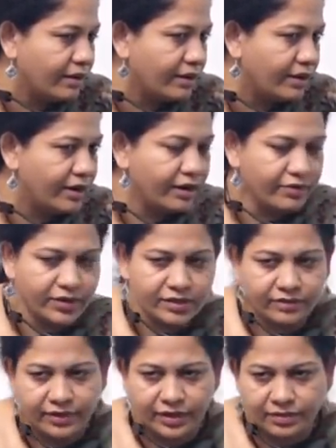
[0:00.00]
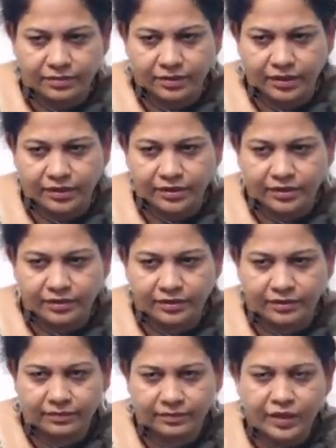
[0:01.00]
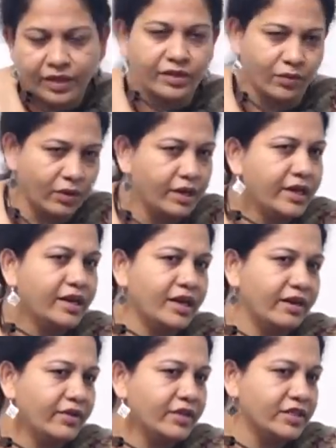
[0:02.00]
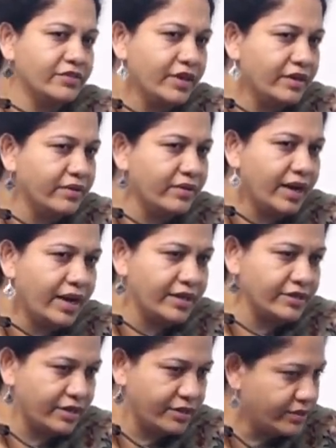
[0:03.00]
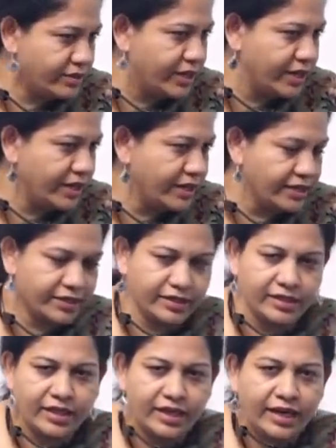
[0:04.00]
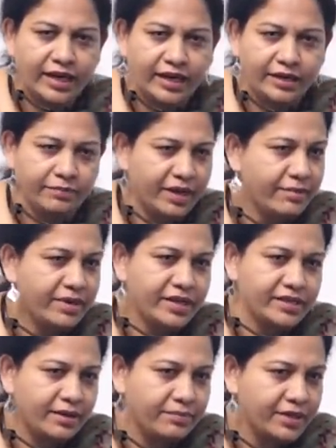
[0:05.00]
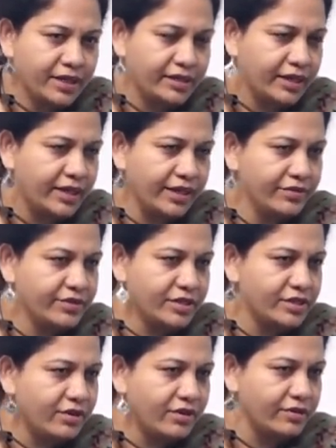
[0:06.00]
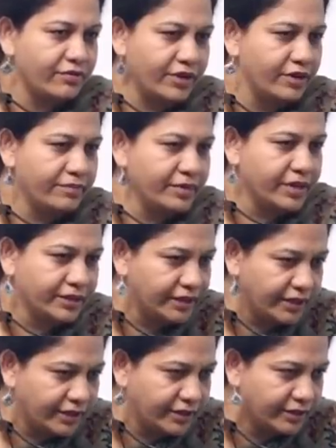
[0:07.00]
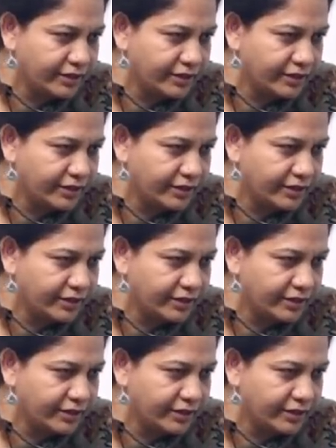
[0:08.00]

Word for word: Relevance of anthropology. The only relevance we know as on today is it may be a subject that gives a score for UPSC.